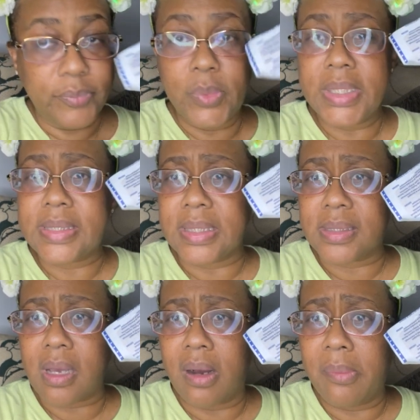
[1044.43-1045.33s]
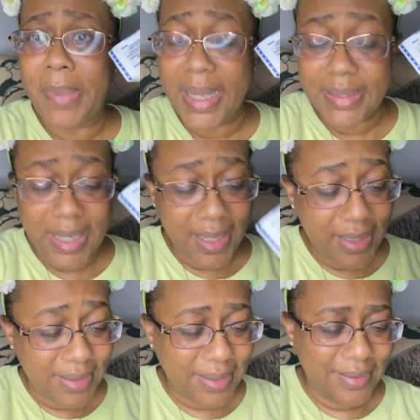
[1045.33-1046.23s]
what are these things called?
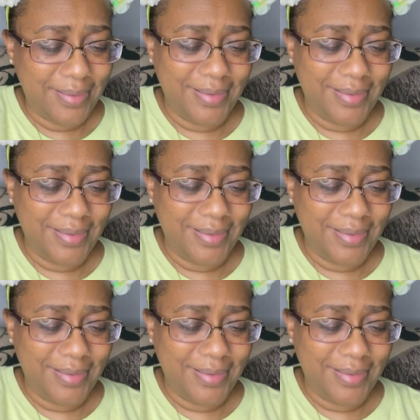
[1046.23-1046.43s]
Band-Aids